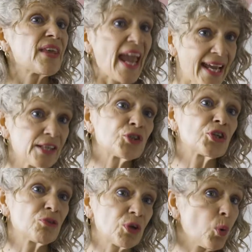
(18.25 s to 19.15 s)
the
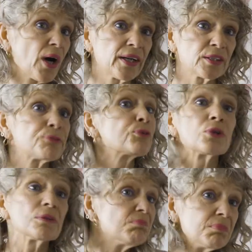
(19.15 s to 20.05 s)
energy required
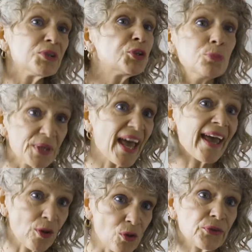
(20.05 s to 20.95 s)
for human
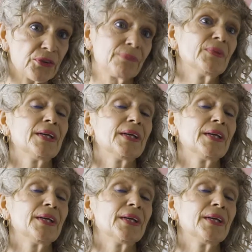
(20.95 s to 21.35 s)
health.